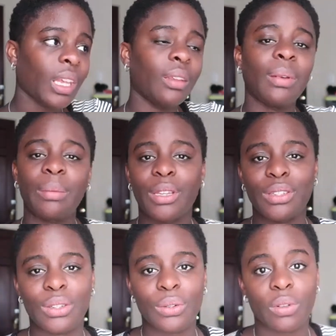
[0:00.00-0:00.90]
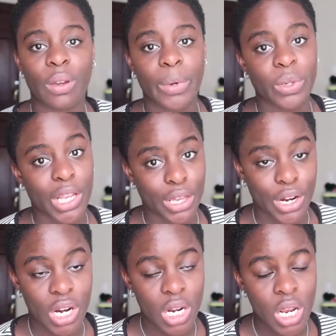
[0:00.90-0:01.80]
The baby's due November
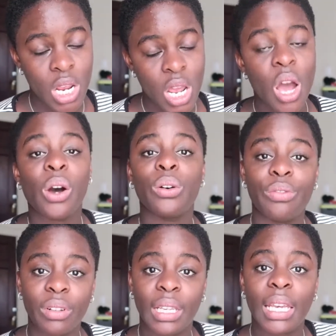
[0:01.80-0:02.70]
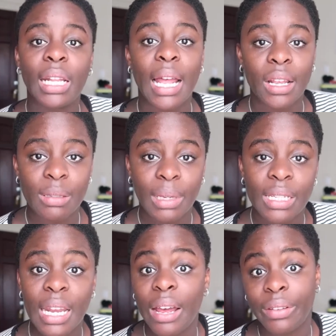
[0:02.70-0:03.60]
23rd. Hopefully he allows me
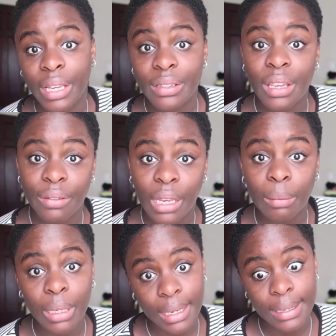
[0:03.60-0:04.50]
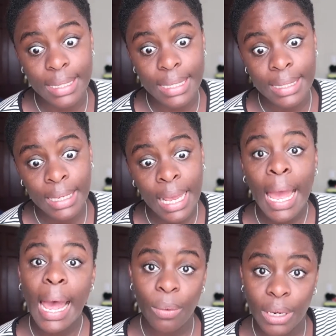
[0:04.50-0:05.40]
to have a Thanksgiving because
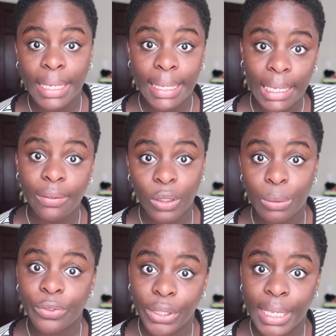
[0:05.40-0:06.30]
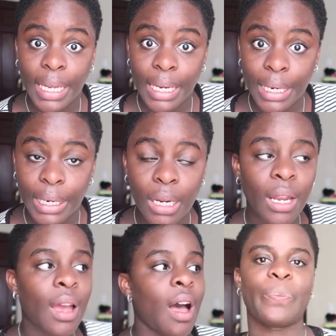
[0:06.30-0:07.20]
I want to eat food before he get here.
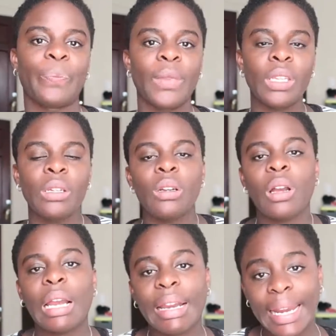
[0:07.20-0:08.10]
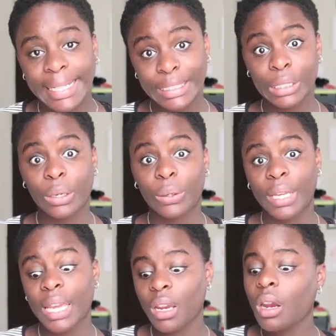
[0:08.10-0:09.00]
All right, so
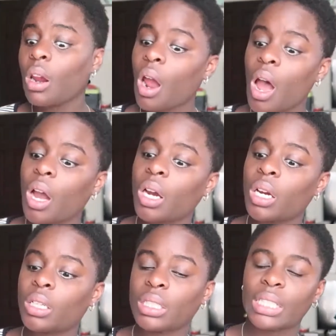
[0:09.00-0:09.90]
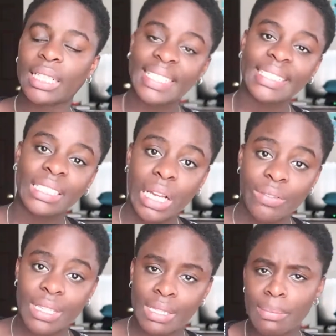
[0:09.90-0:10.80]
here are a list
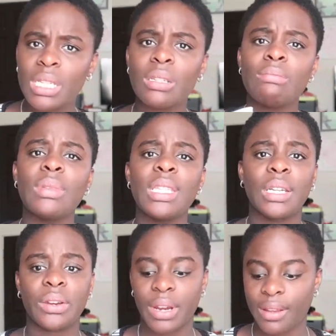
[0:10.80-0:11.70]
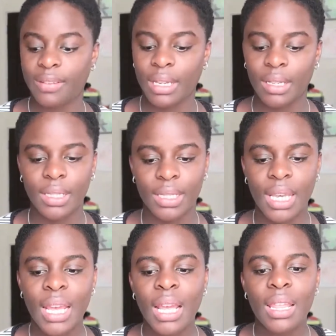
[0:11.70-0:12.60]
of symptoms and cravings
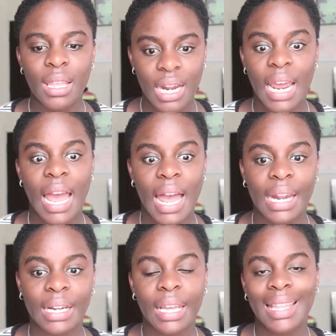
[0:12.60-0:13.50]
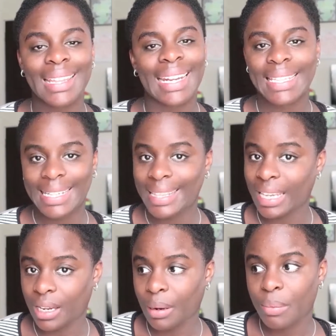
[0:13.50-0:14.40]
that I had that I didn't
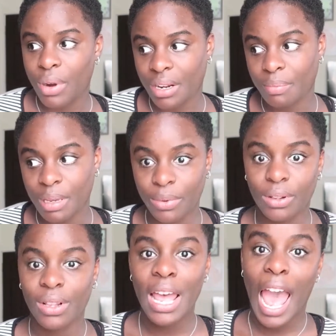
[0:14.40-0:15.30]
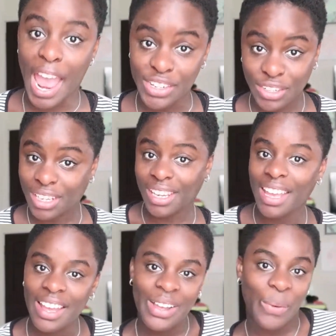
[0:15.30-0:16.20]
think pregnant people
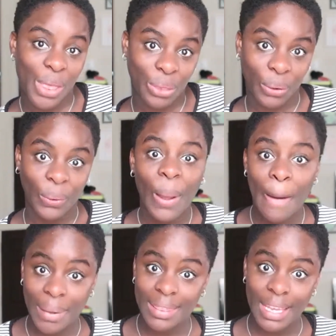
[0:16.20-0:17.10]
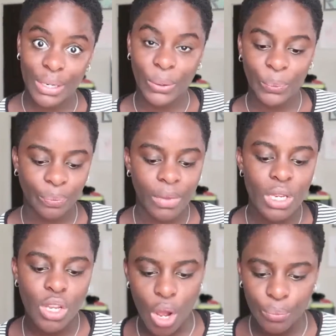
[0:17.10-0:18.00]
actually went through, but they do.
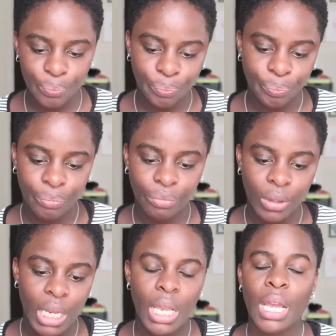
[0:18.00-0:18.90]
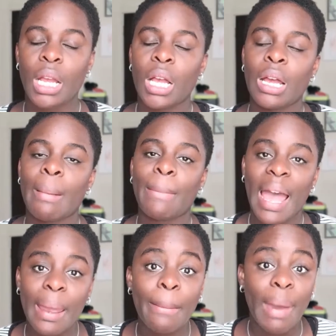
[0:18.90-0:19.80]
So
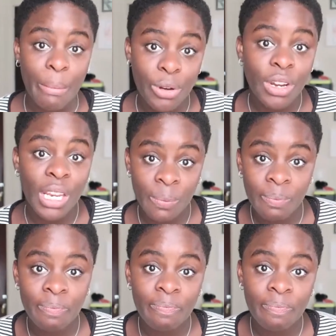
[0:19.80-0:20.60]
my memory,